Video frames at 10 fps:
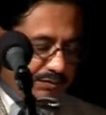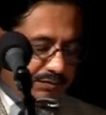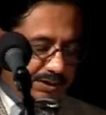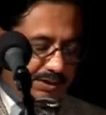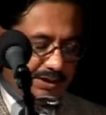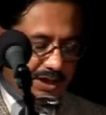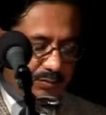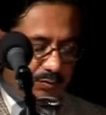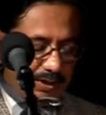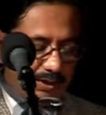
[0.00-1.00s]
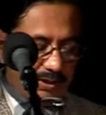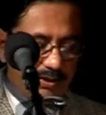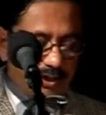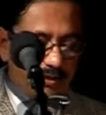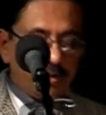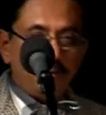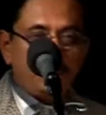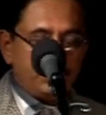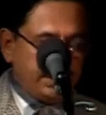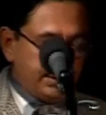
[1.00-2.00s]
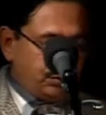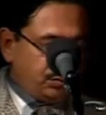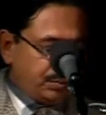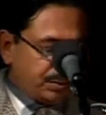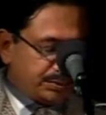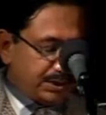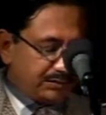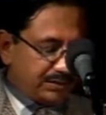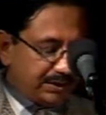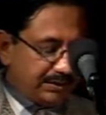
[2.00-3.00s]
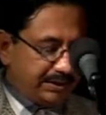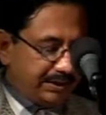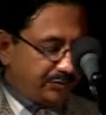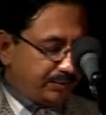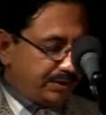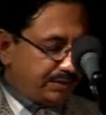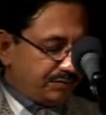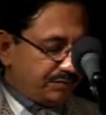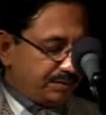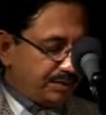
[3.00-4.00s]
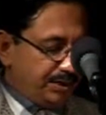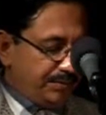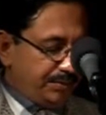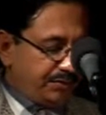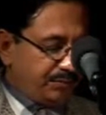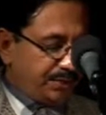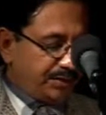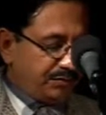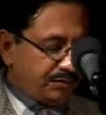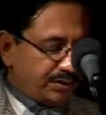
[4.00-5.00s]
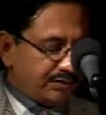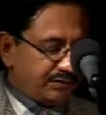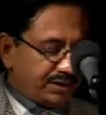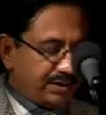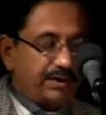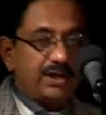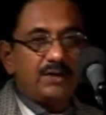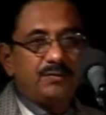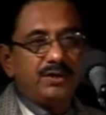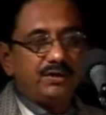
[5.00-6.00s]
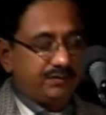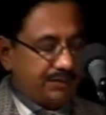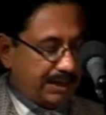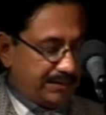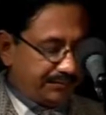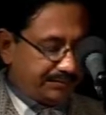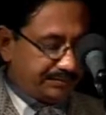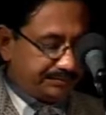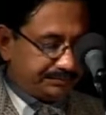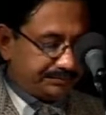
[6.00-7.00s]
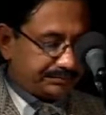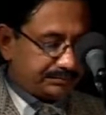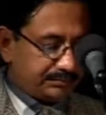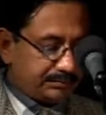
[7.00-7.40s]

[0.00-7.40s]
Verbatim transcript: During the Quit India Movement in nineteen forty-two, Prabhudas Gandhi experienced imprisonment for a second time in his life.